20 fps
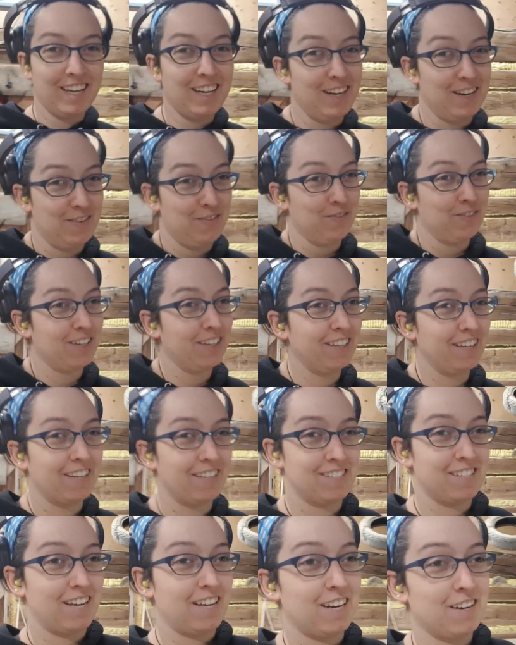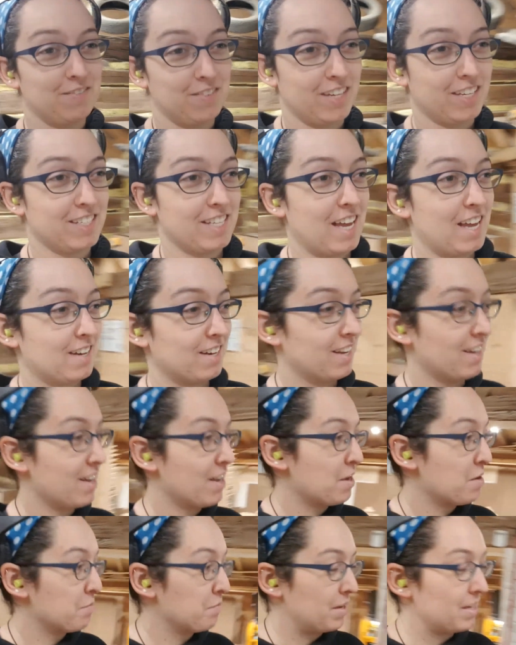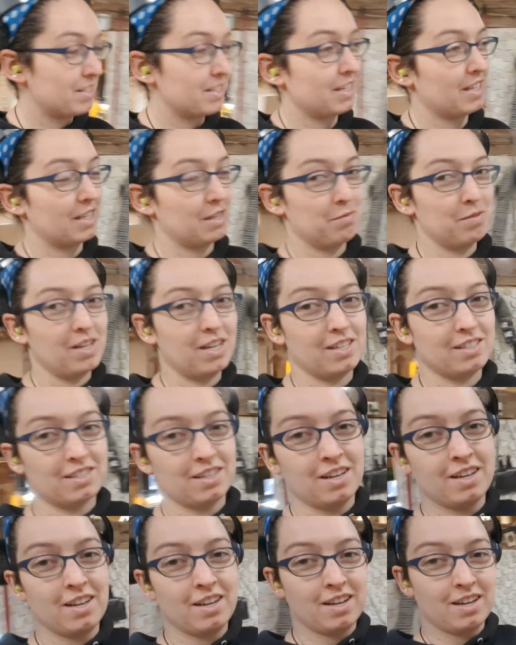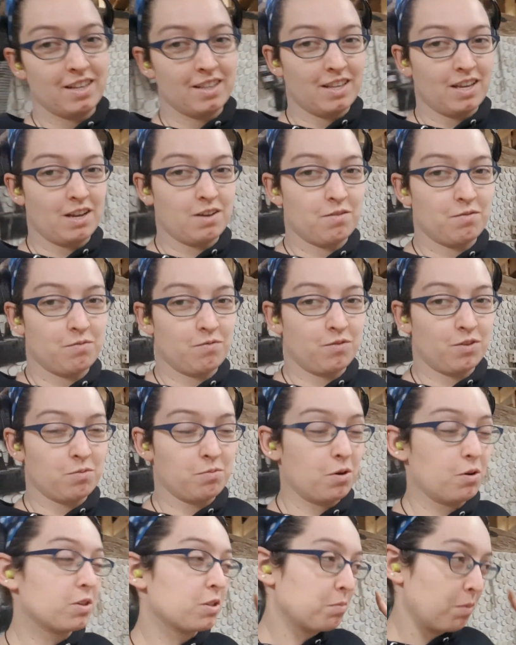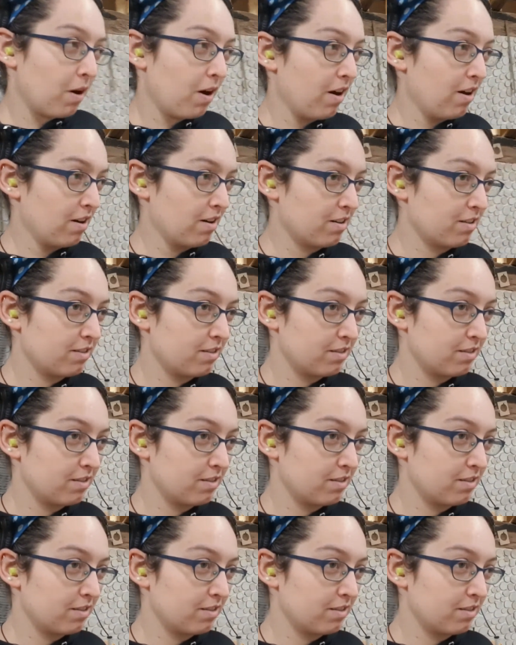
I'm really excited, because that basically means that for the most part,